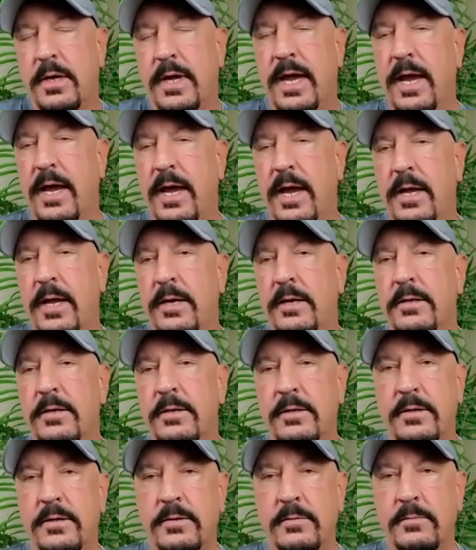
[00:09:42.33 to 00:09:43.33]
And
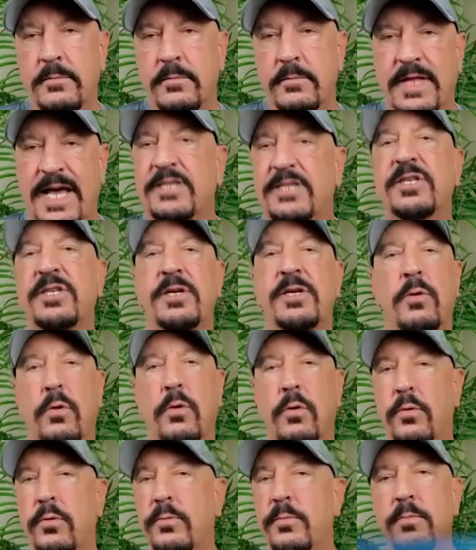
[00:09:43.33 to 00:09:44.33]
that's the old